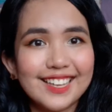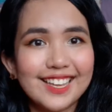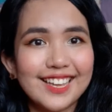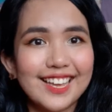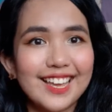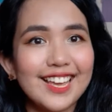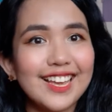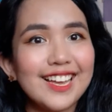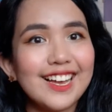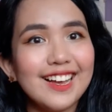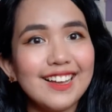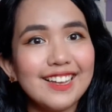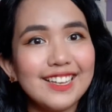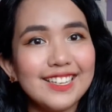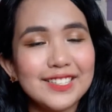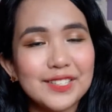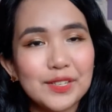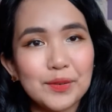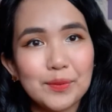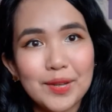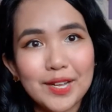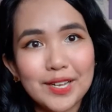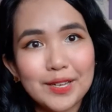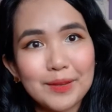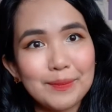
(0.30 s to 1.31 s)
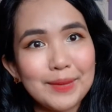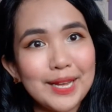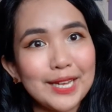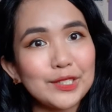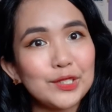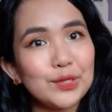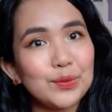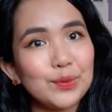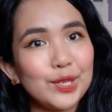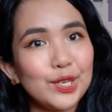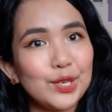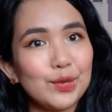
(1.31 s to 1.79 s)
Hey guys, and welcome back
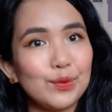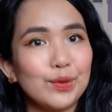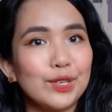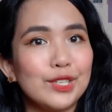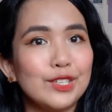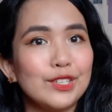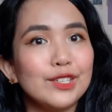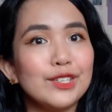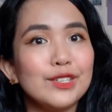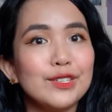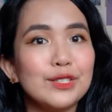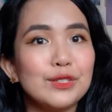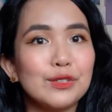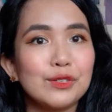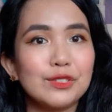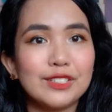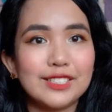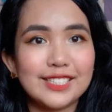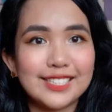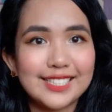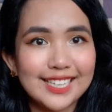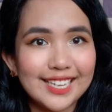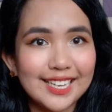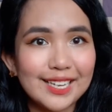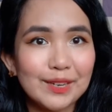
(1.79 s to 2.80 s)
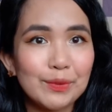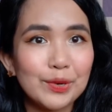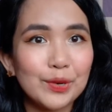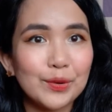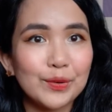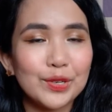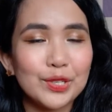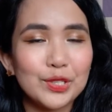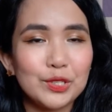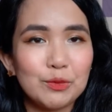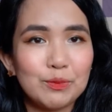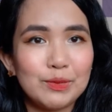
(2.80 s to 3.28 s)
to We Know Wonders. So today we're
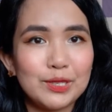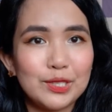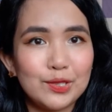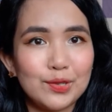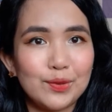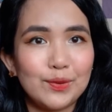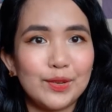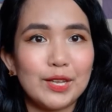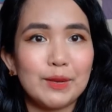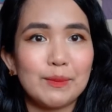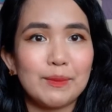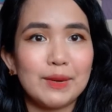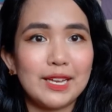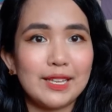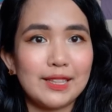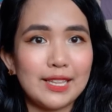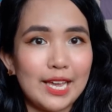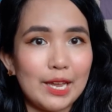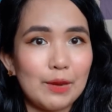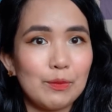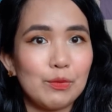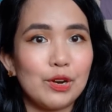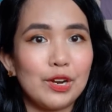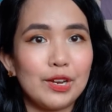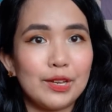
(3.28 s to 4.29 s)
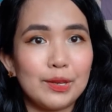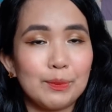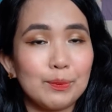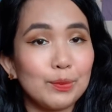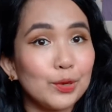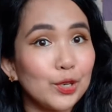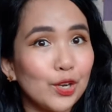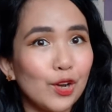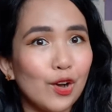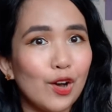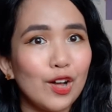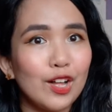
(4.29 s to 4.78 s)
going to be doing my library
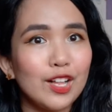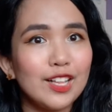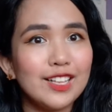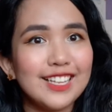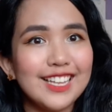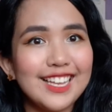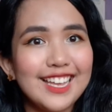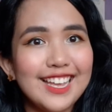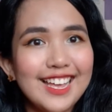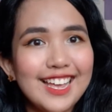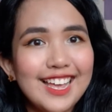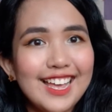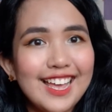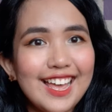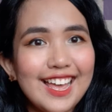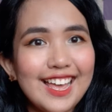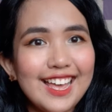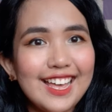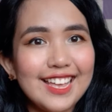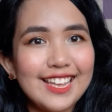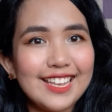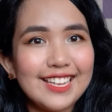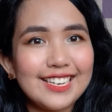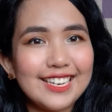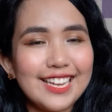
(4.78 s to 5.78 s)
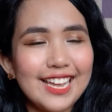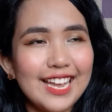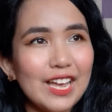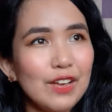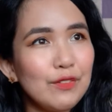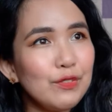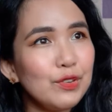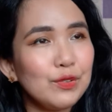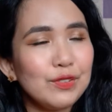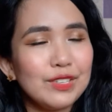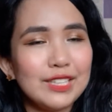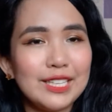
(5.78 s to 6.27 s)
book haul, and I
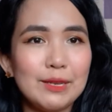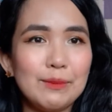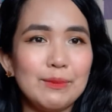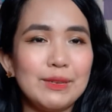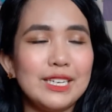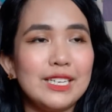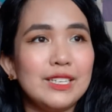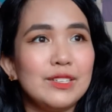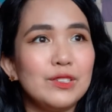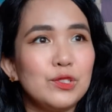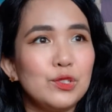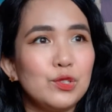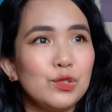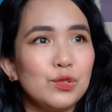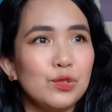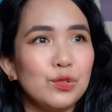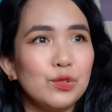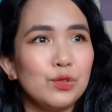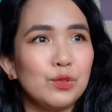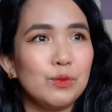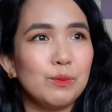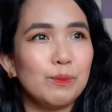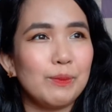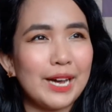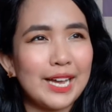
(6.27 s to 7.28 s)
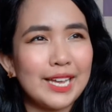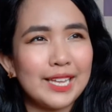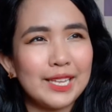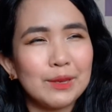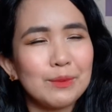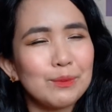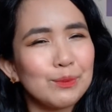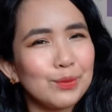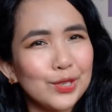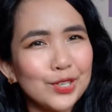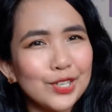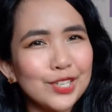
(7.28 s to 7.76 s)
haven't really been into
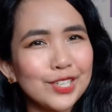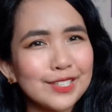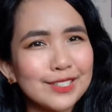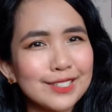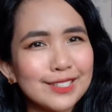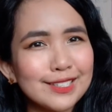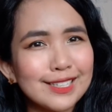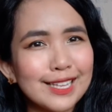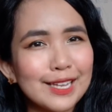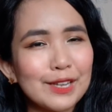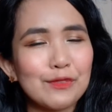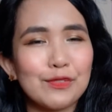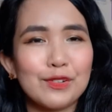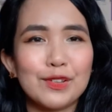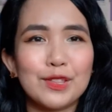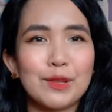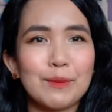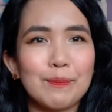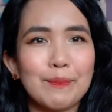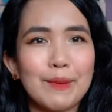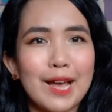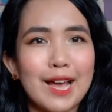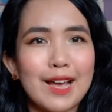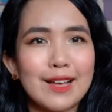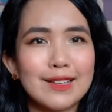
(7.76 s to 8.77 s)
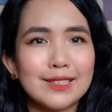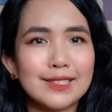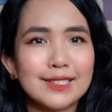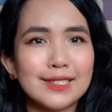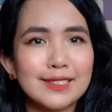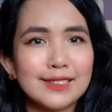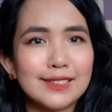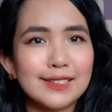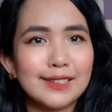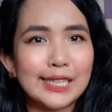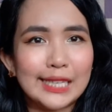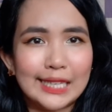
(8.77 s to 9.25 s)
buying books like for the
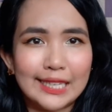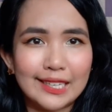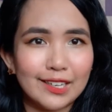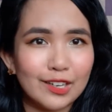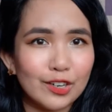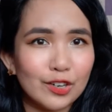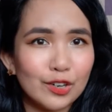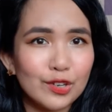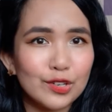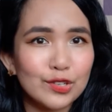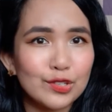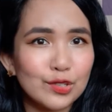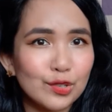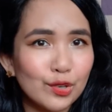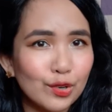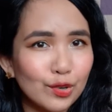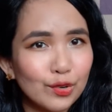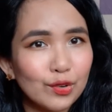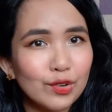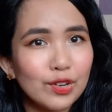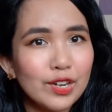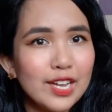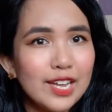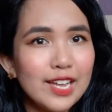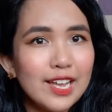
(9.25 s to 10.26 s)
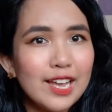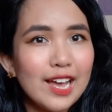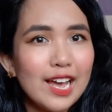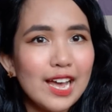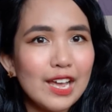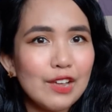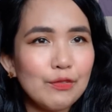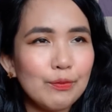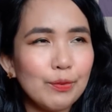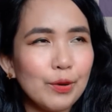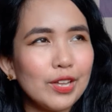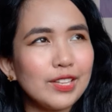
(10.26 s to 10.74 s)
past year or so.
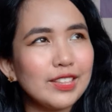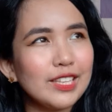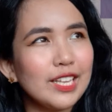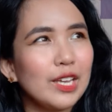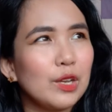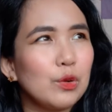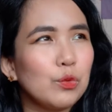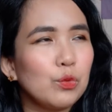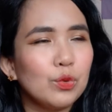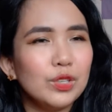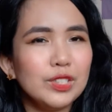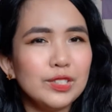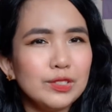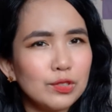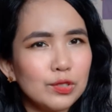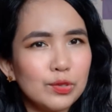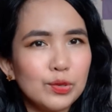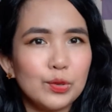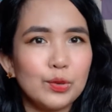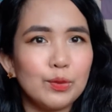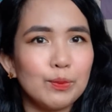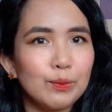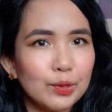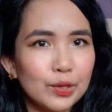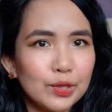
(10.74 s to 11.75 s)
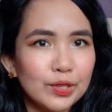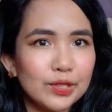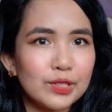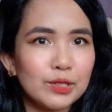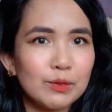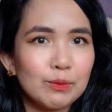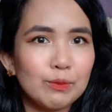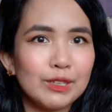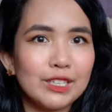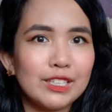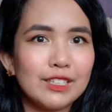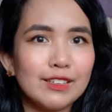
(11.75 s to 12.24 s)
I've bought like 1 to 2 books,
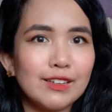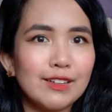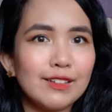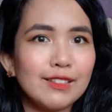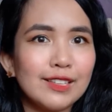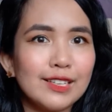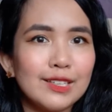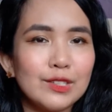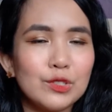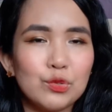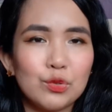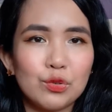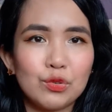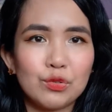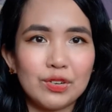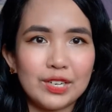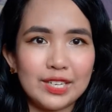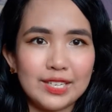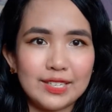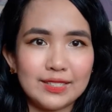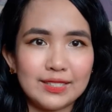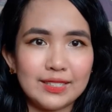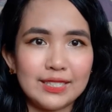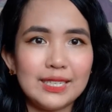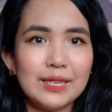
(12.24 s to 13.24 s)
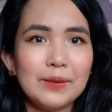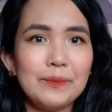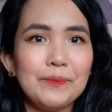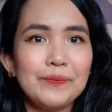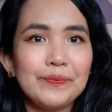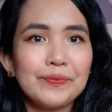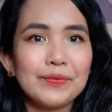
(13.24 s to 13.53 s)
but nothing too crazy.